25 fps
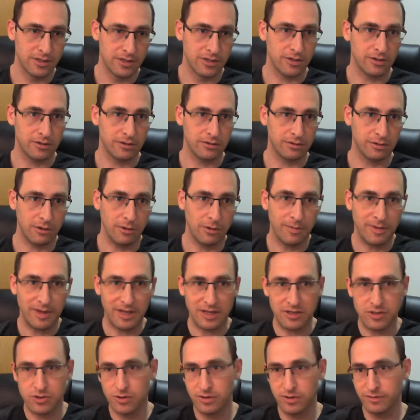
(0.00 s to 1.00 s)
So
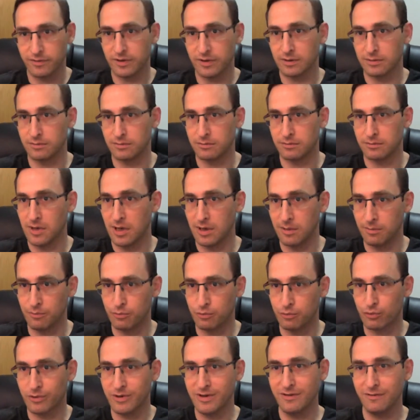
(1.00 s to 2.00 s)
that's sort of a
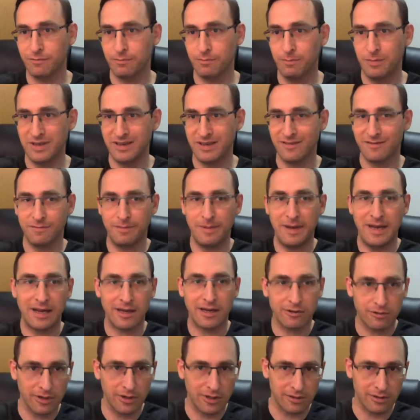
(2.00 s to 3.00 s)
brief bit of
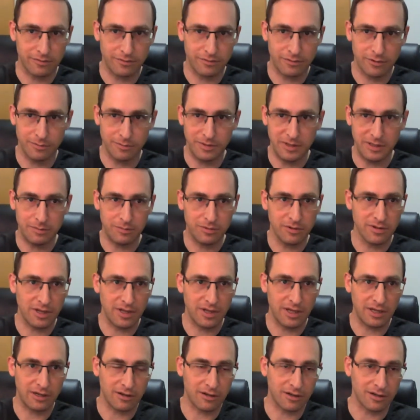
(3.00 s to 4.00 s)
background for people
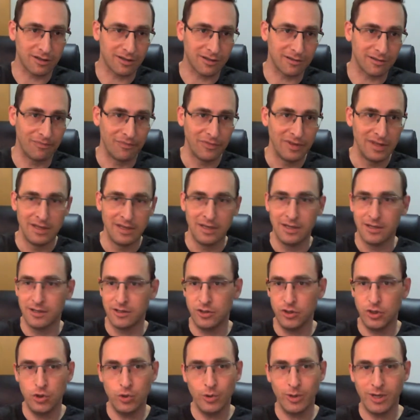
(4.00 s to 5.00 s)
that are
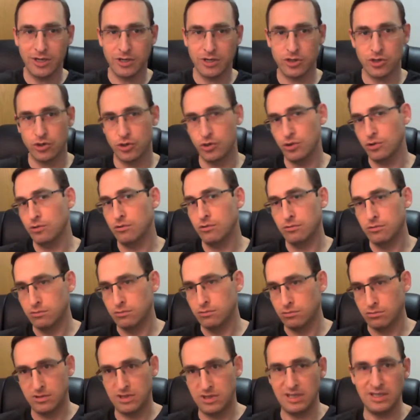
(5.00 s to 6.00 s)
new-ish
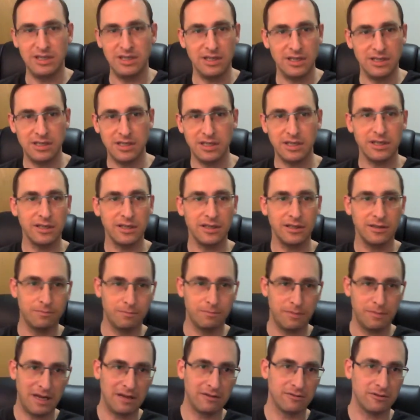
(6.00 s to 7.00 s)
to
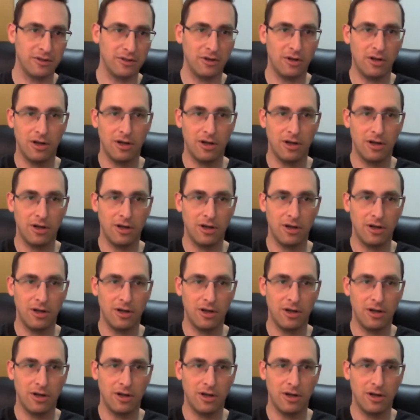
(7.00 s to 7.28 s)
DDD, bounded